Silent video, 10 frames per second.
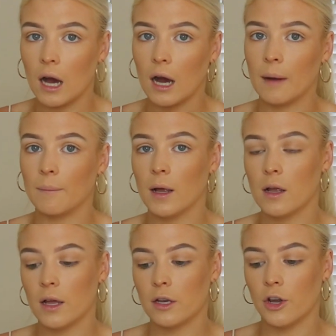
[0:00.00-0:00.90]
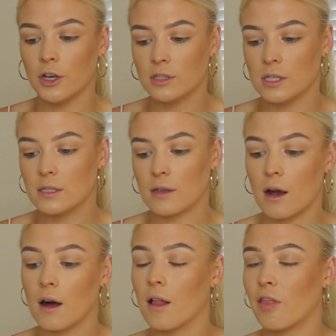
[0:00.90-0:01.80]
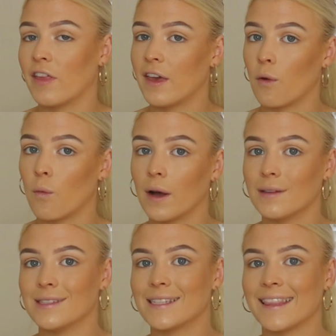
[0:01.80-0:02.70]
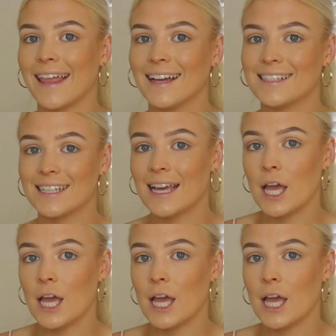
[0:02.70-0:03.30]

um, nurses are the ones that